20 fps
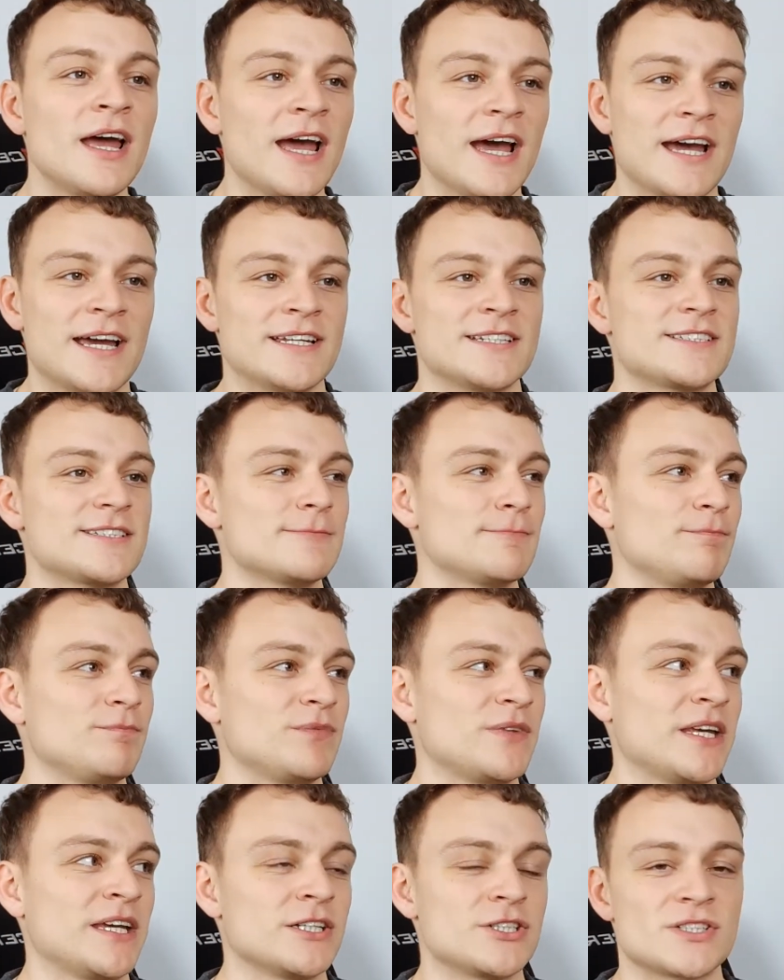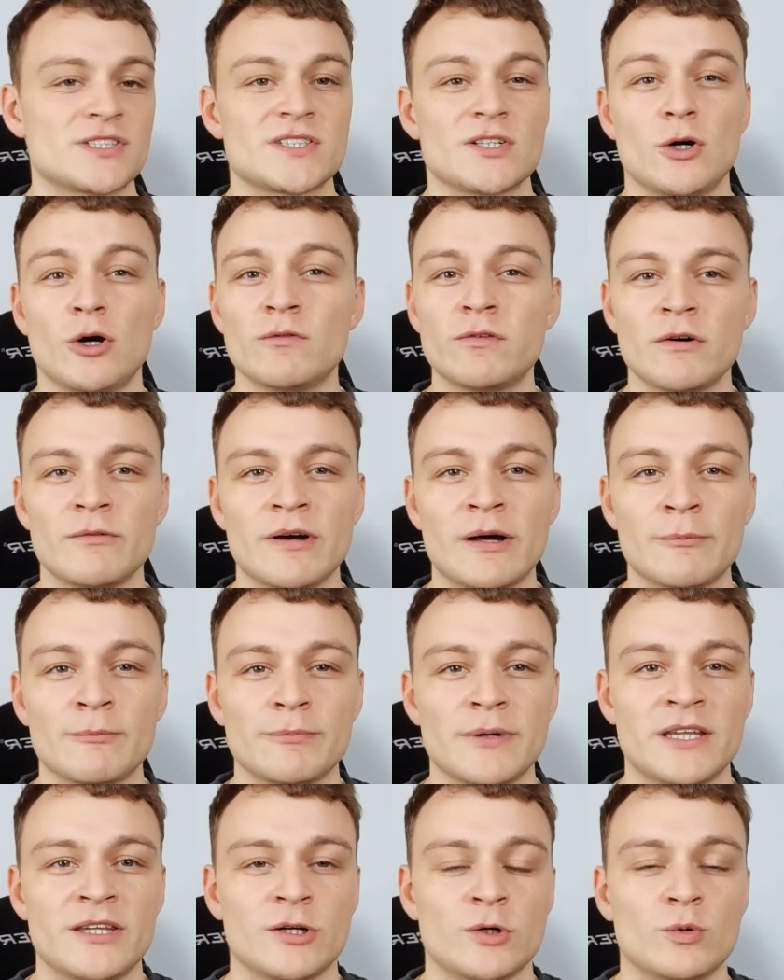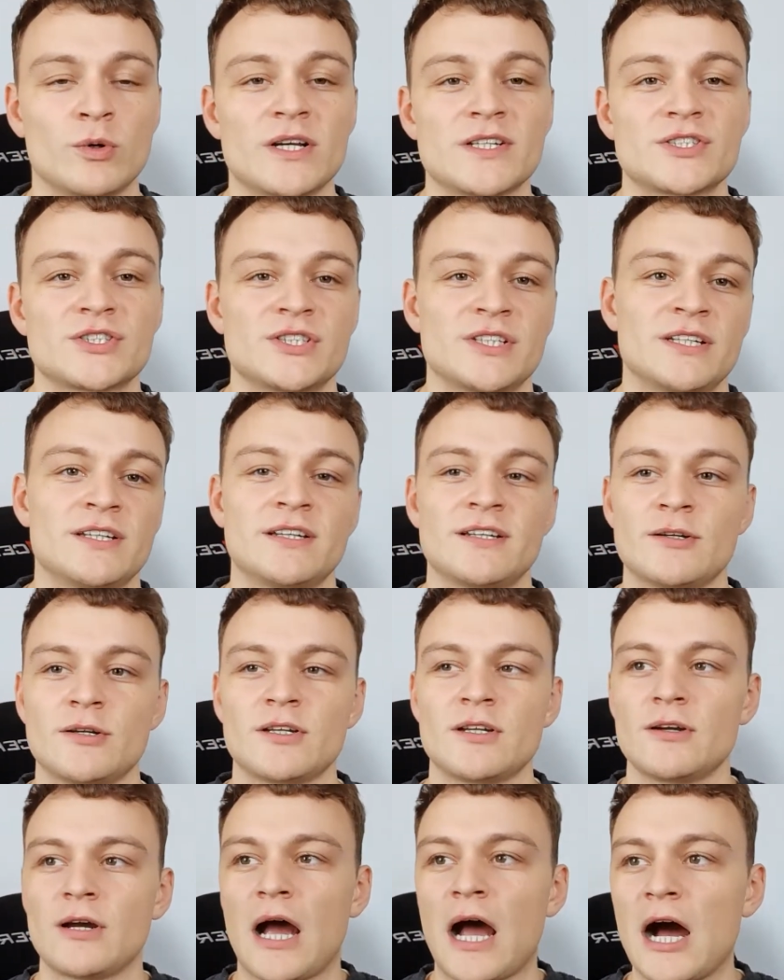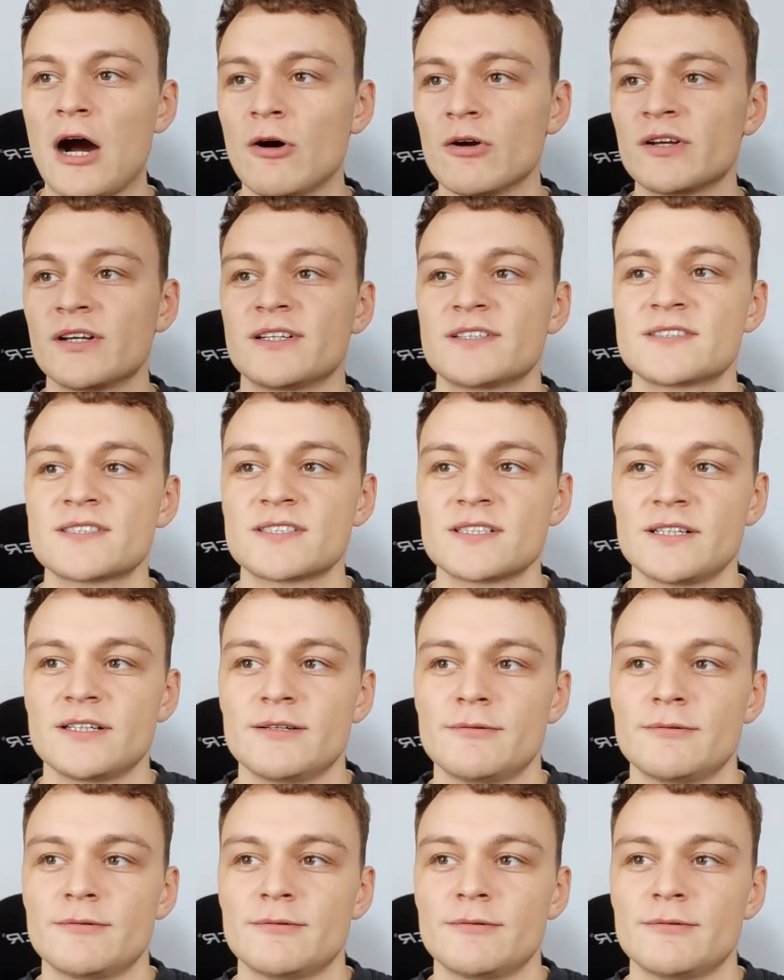and they are just overwhelmed by the question how does